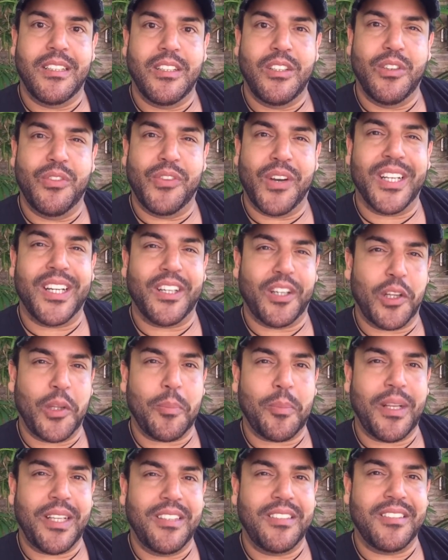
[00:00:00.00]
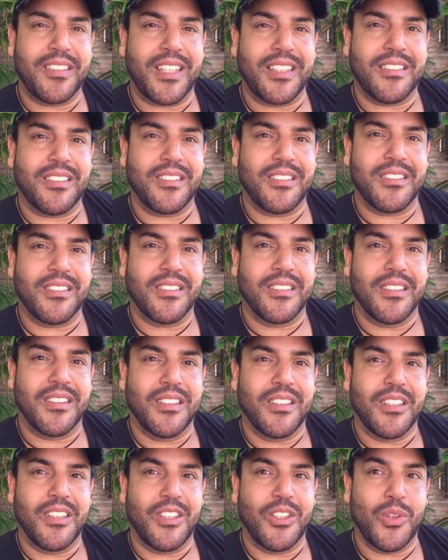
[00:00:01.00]
you find another place that
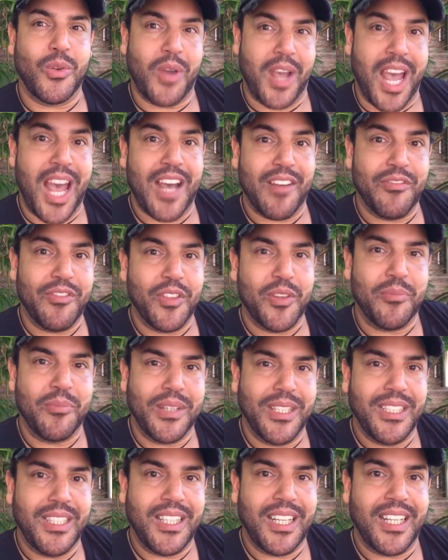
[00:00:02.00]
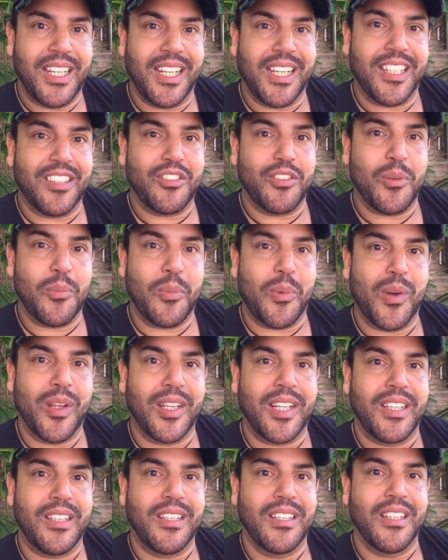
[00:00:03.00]
you have no money, and it gets to a point
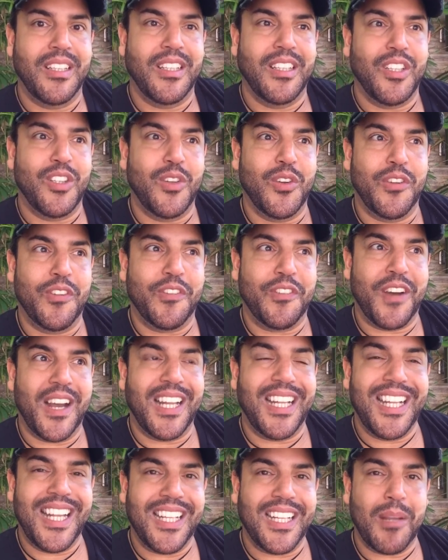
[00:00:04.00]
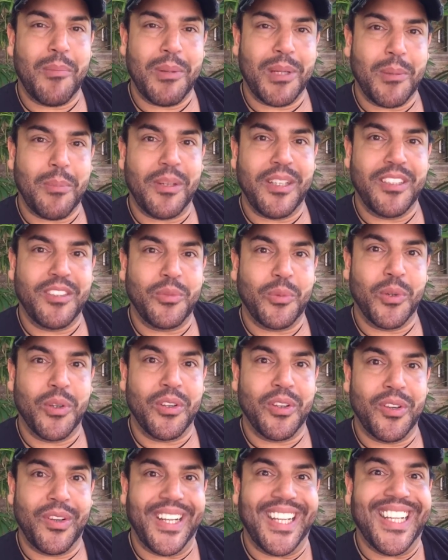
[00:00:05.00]
that you finally end up in a place where
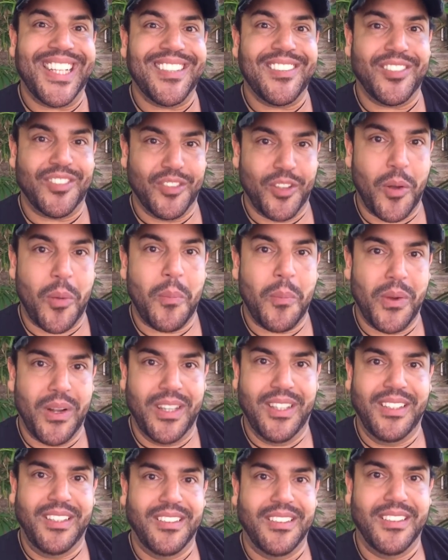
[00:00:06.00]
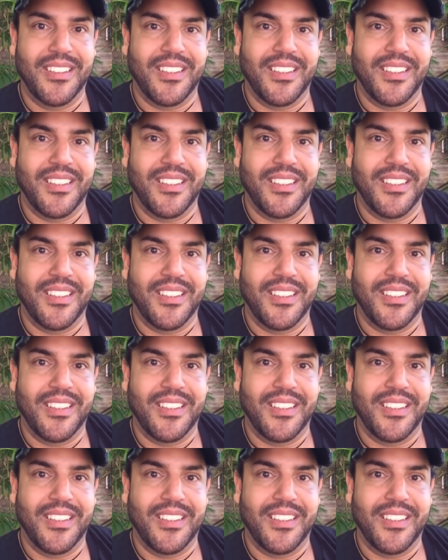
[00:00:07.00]
there is no money?